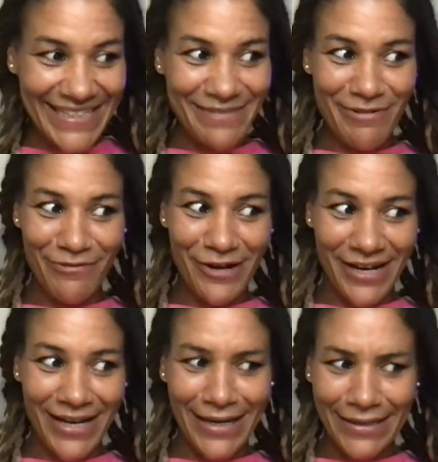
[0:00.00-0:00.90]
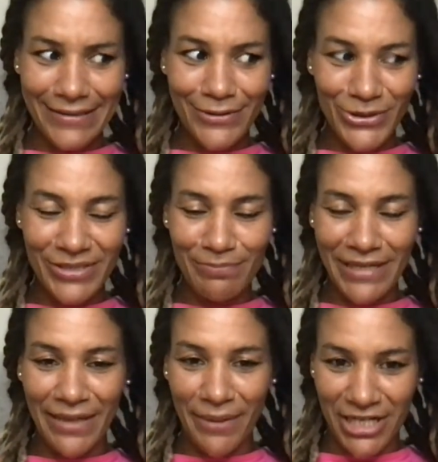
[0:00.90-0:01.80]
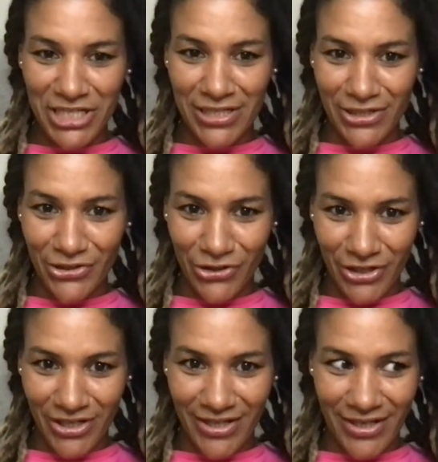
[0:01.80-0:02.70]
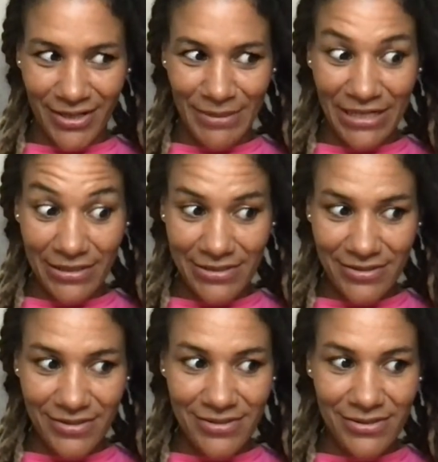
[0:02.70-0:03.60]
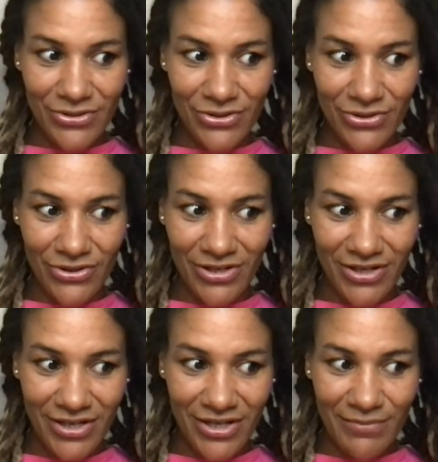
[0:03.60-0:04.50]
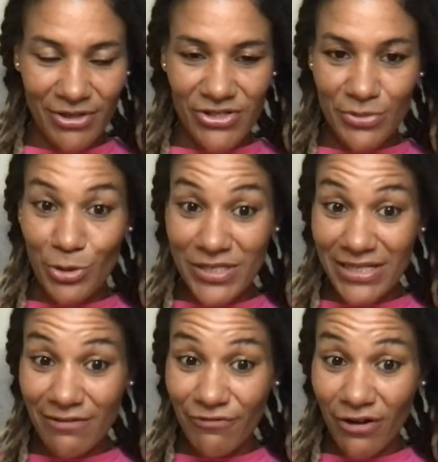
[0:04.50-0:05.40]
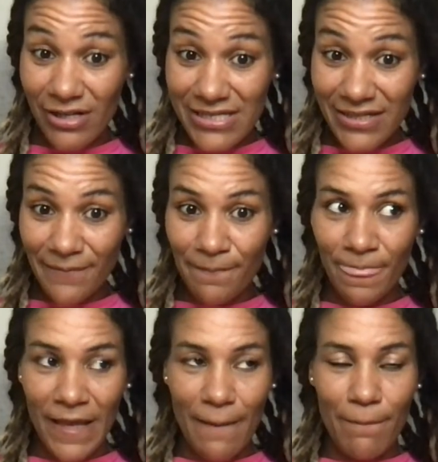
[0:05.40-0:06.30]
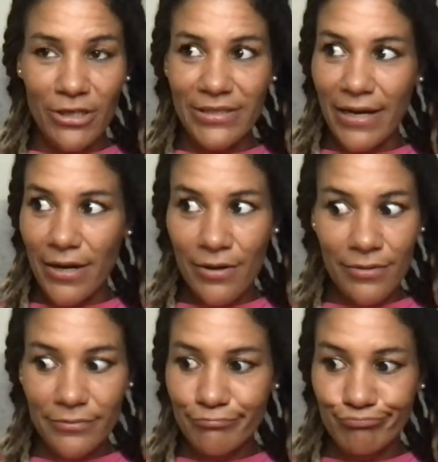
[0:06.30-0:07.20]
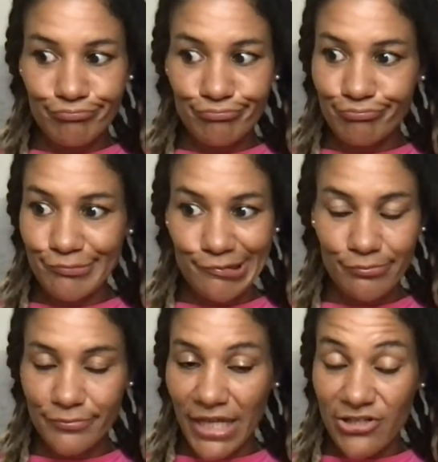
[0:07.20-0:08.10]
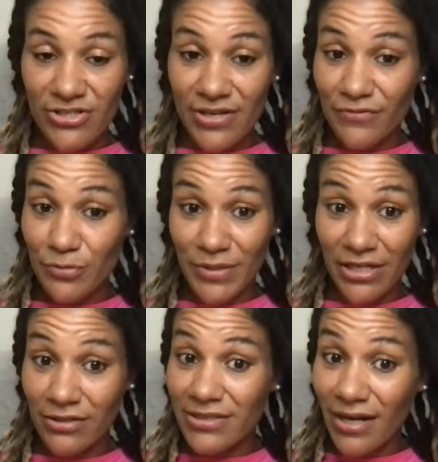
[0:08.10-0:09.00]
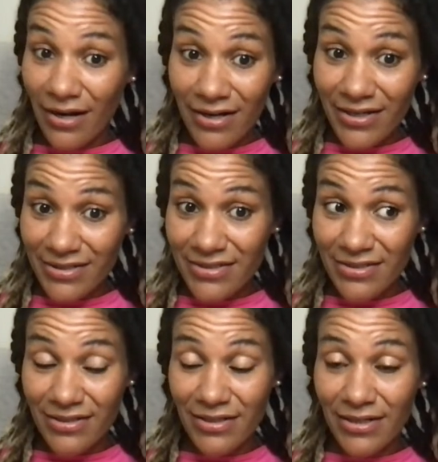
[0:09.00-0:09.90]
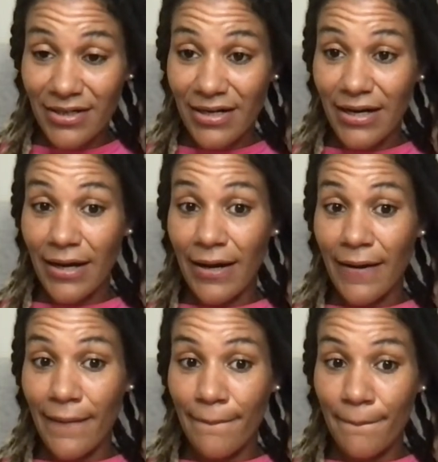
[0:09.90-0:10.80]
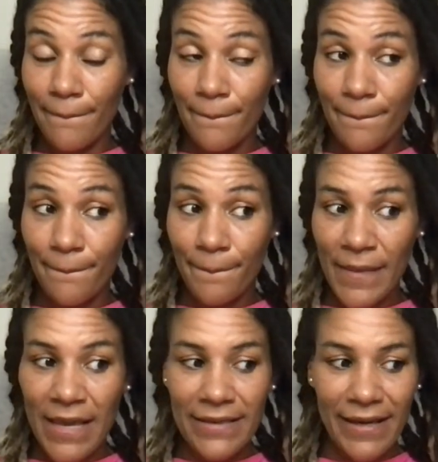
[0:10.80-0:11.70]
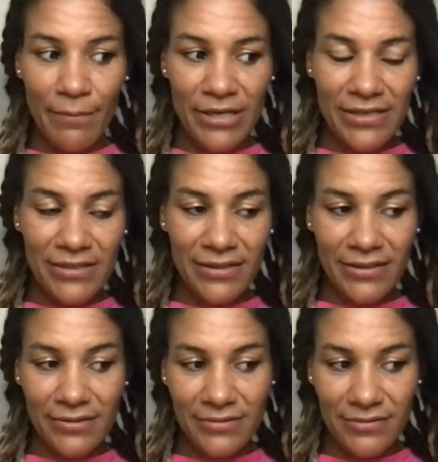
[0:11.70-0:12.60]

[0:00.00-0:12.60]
so before I, I, could blame actually the gun um, a lot so because it was a little faulty but now i just have to be on target um yeah but it, yeah